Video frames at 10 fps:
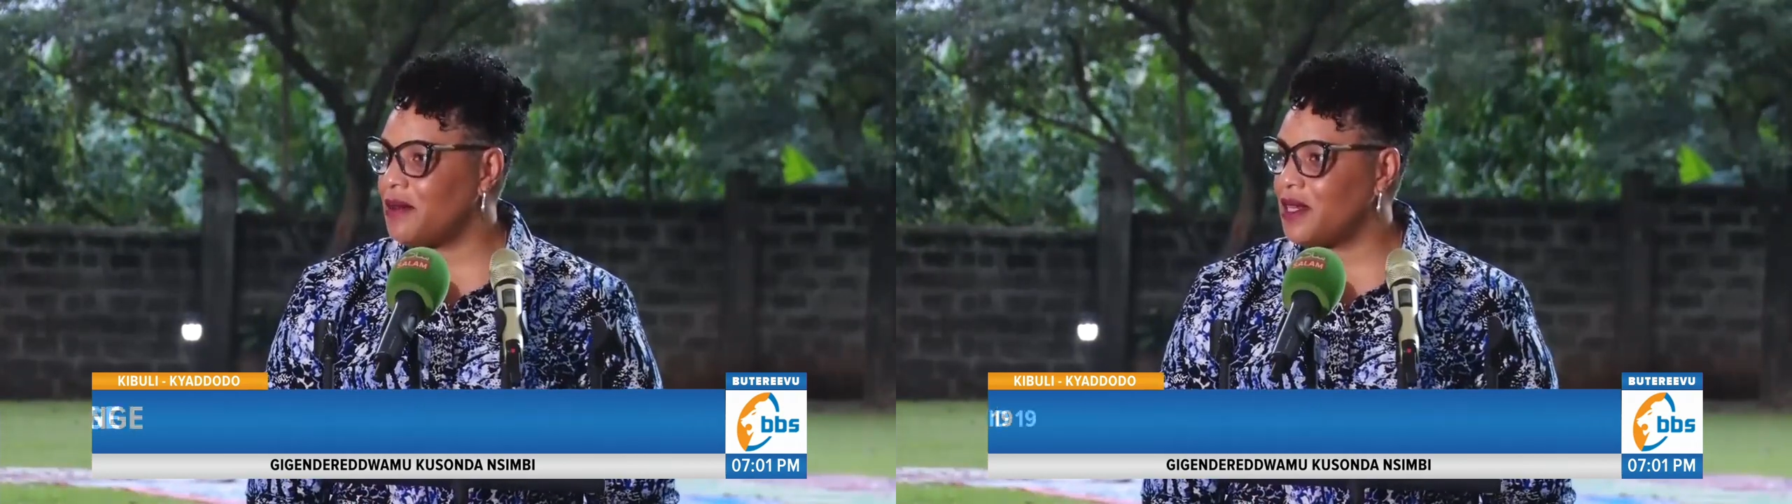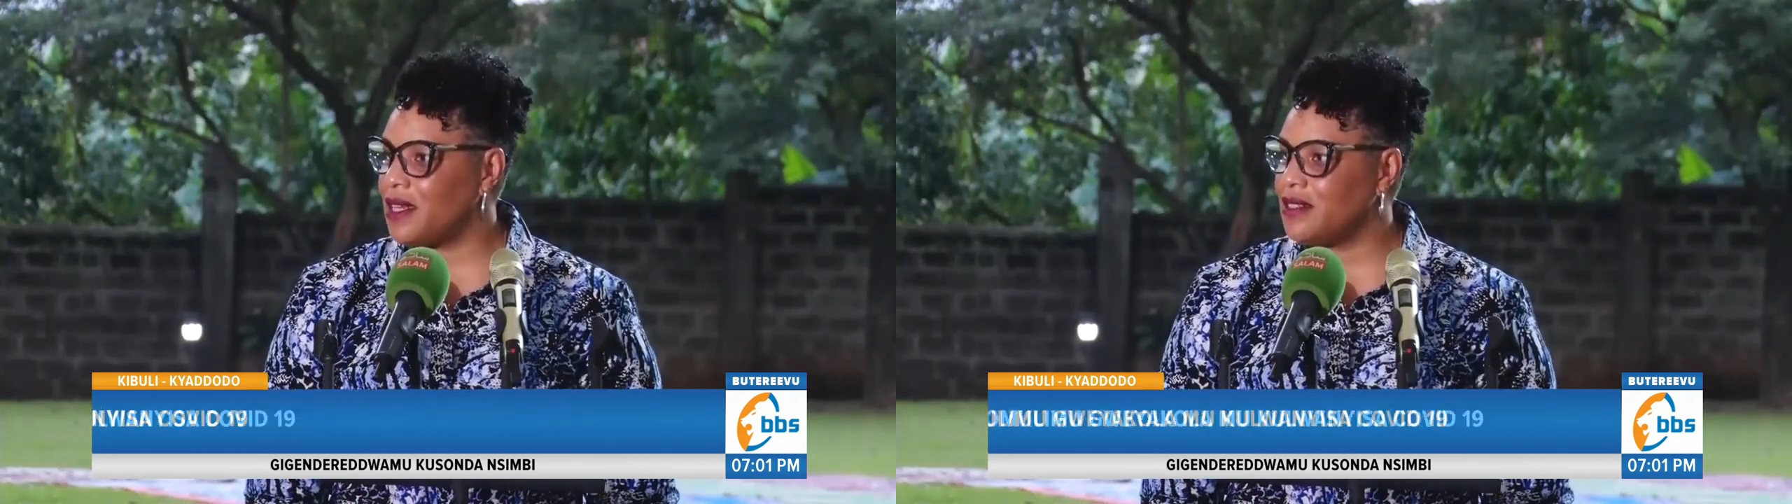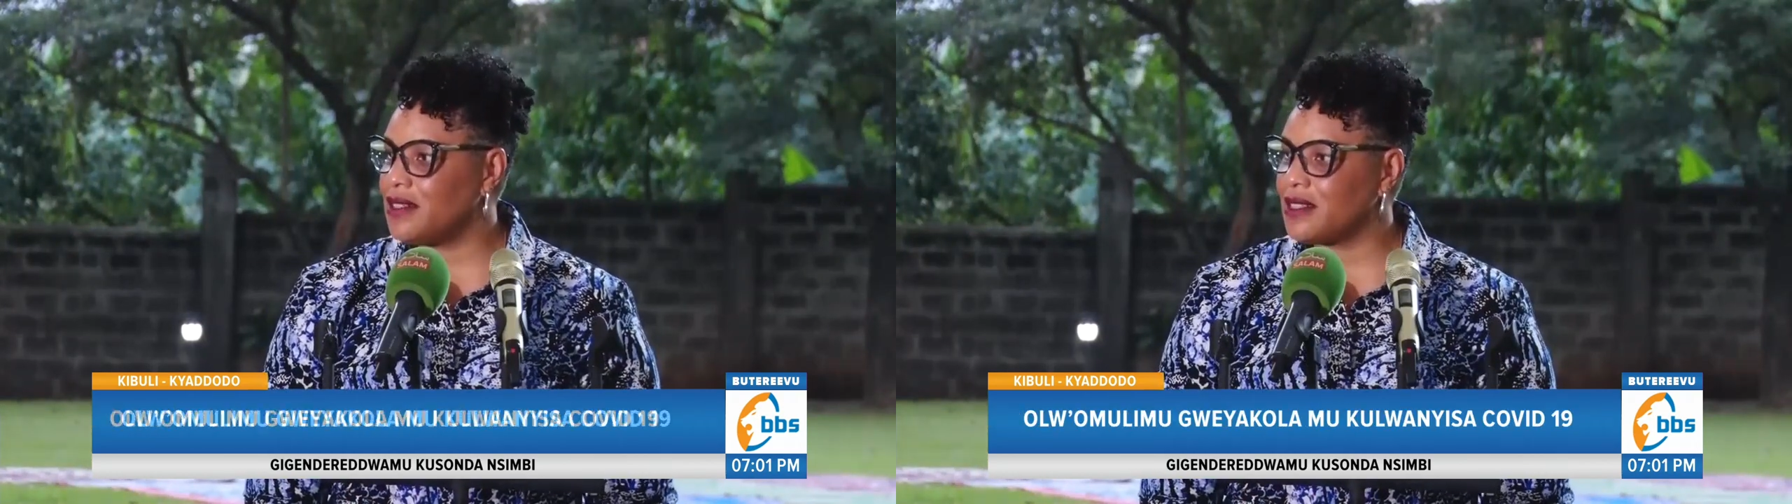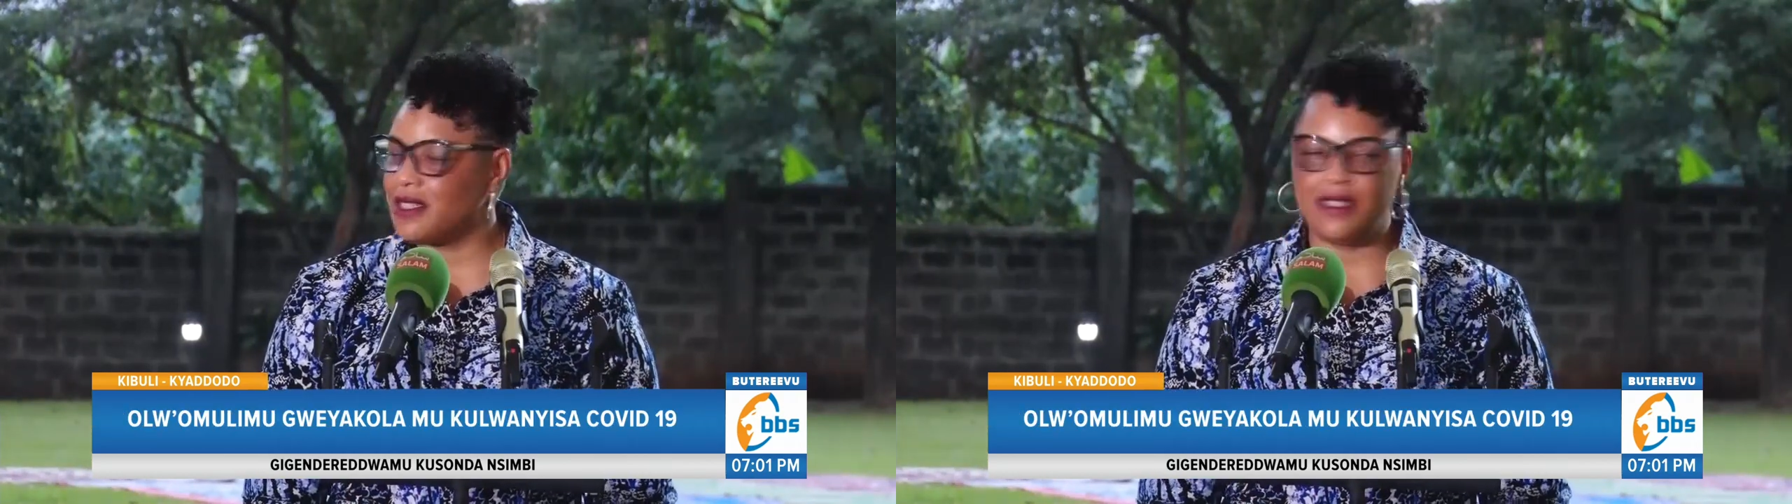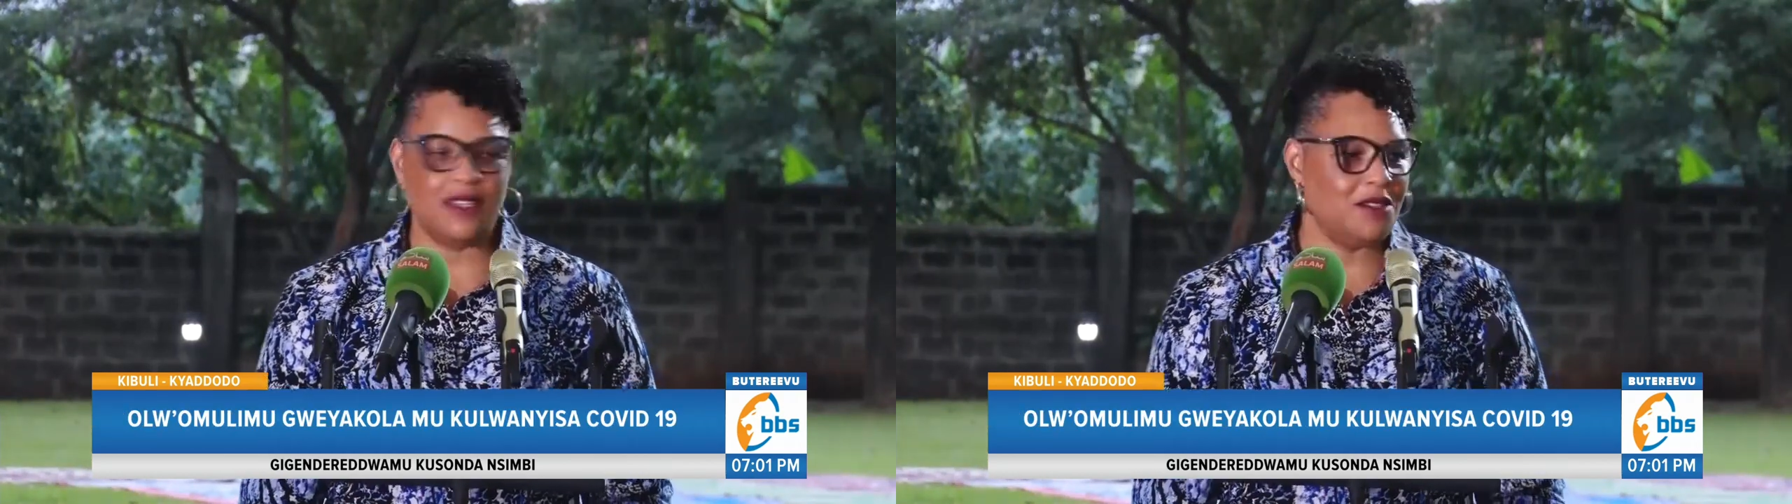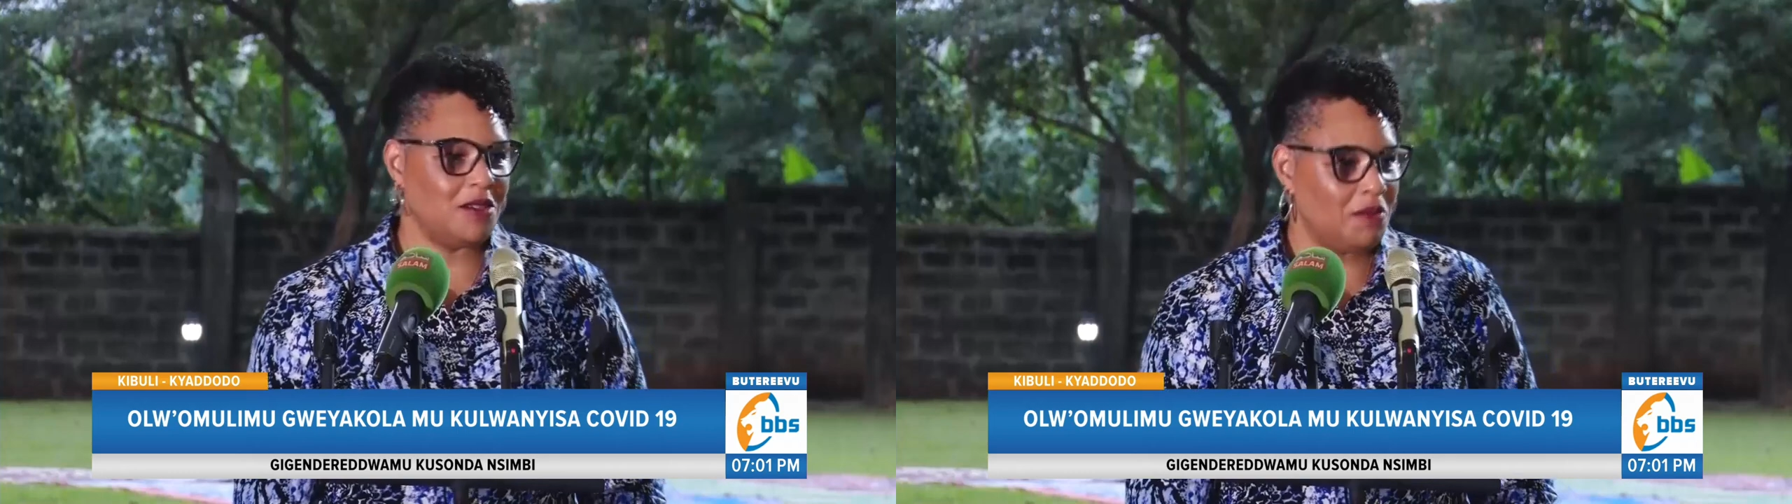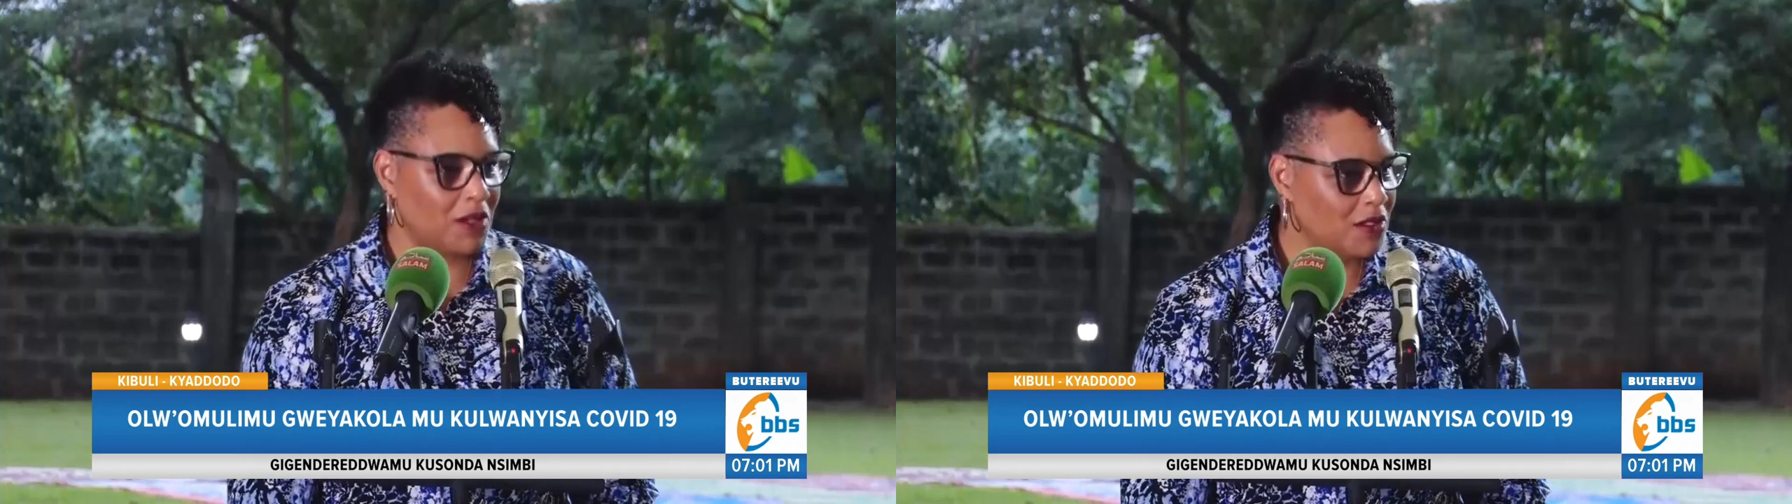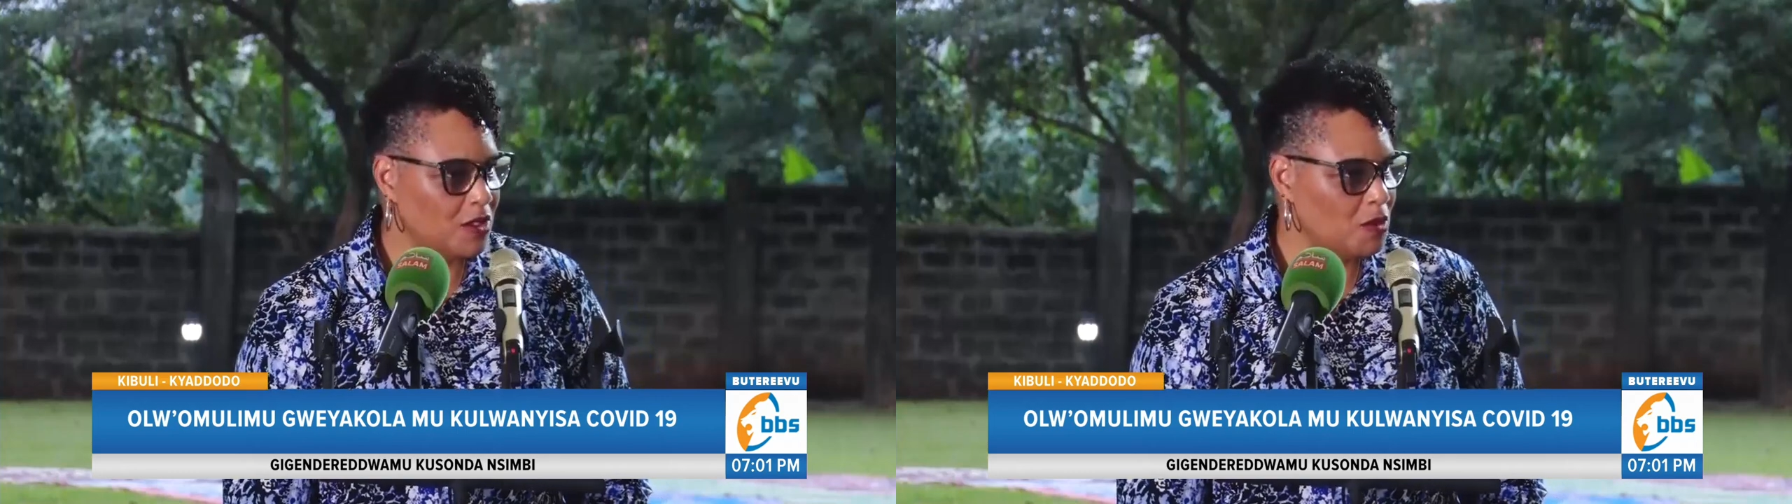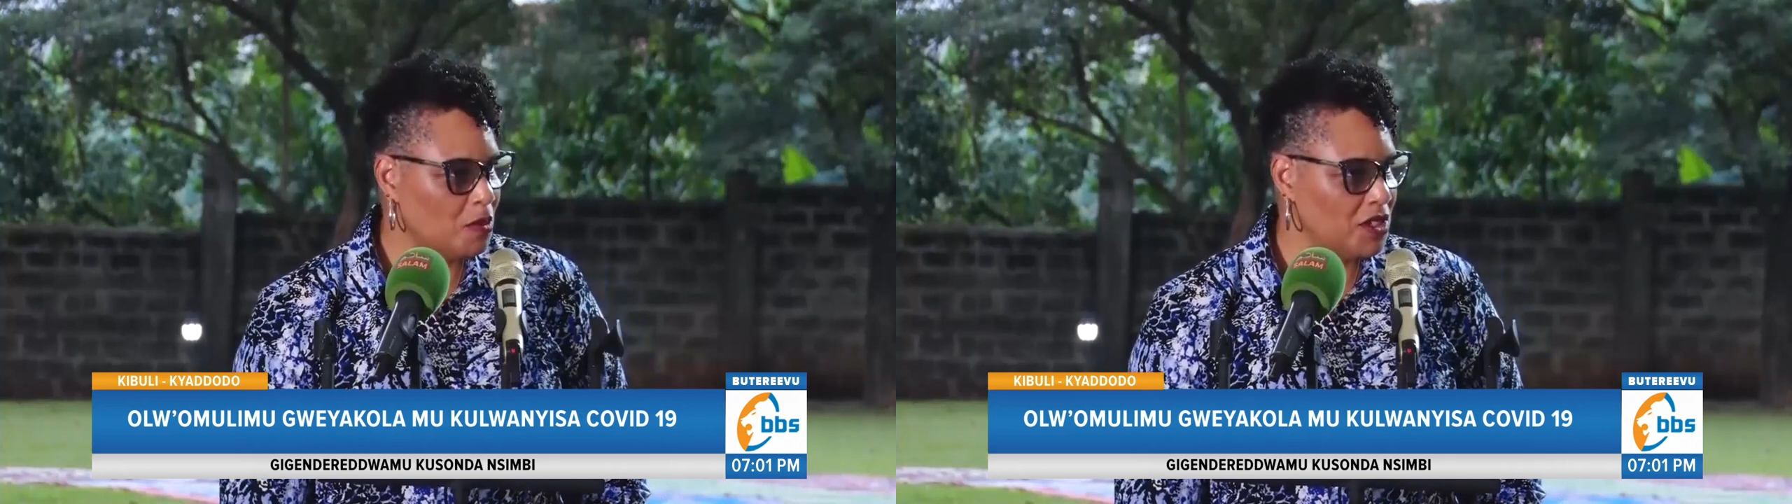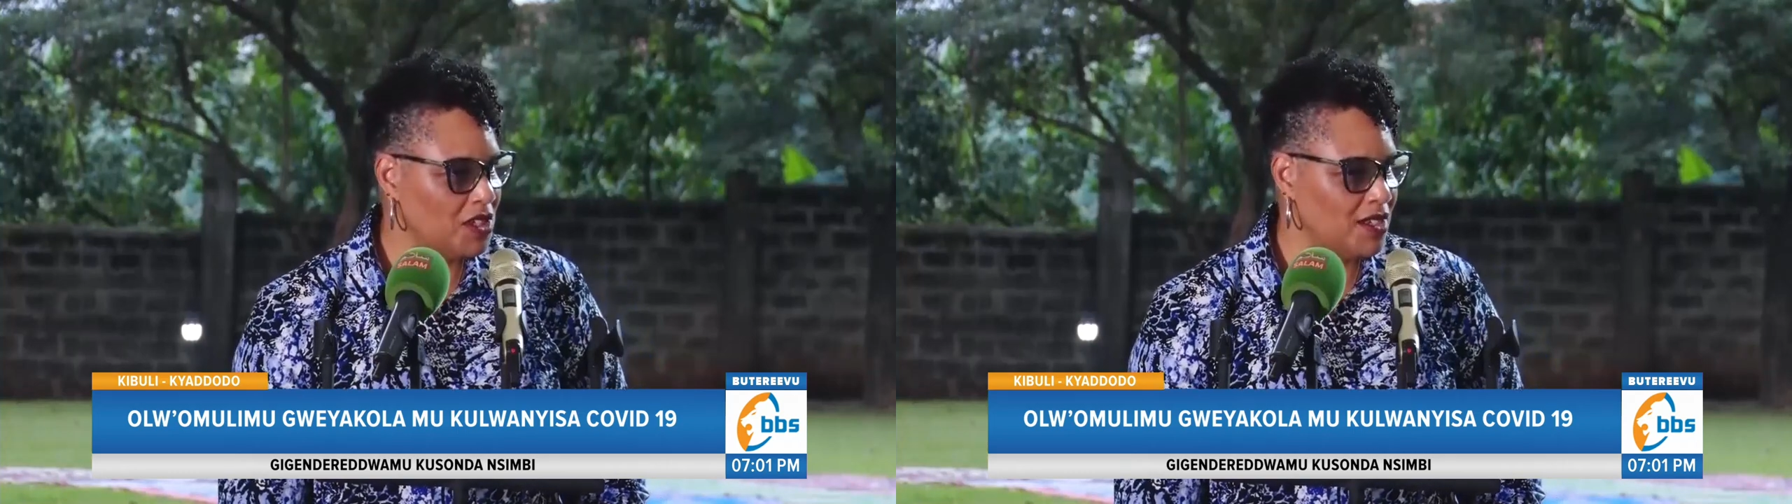that we can just continue to build those
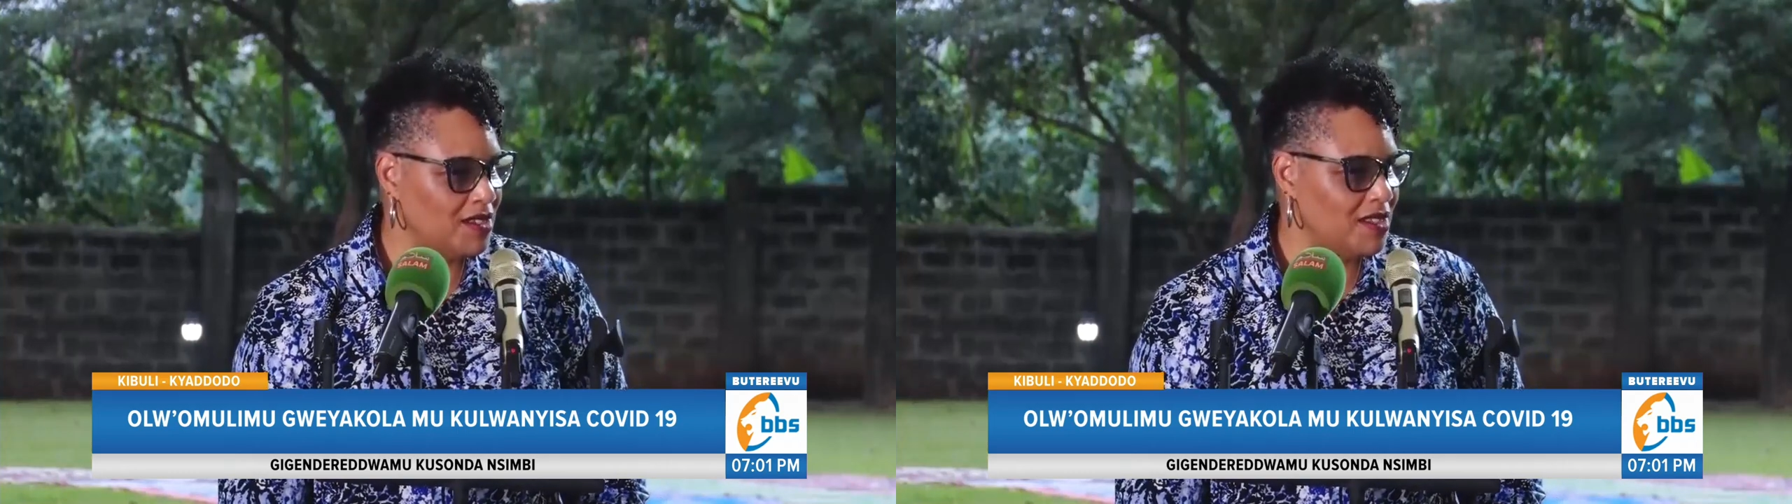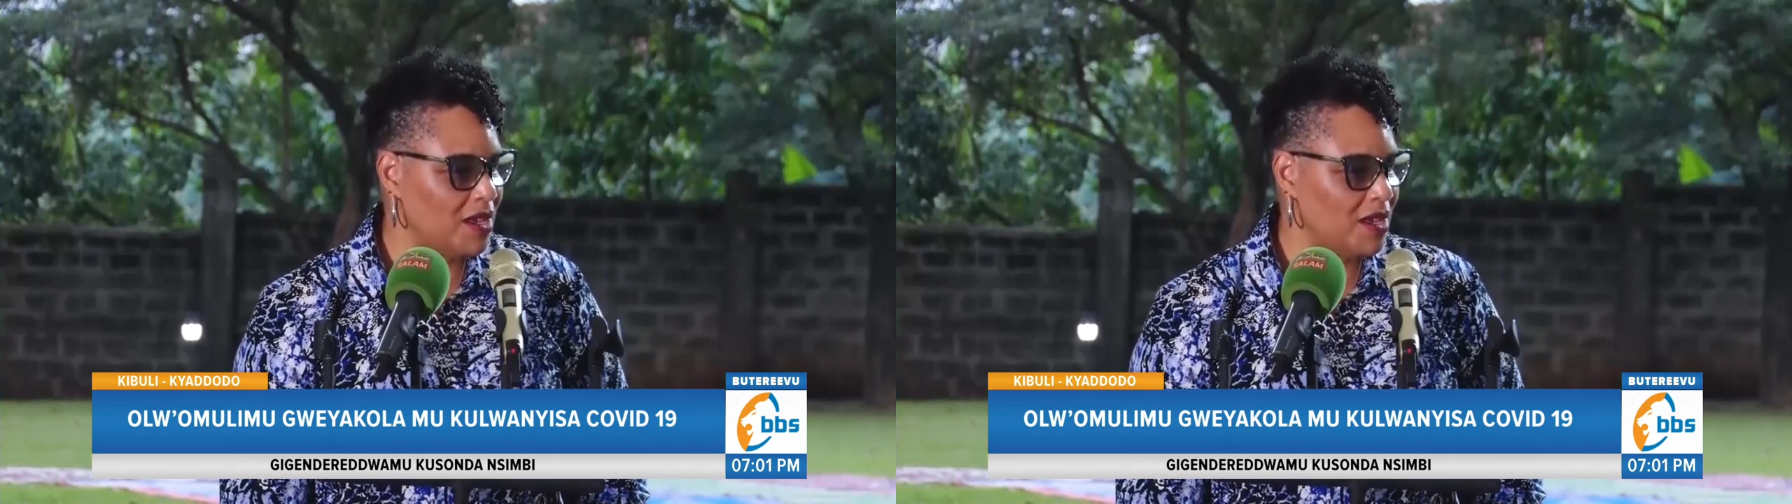bridges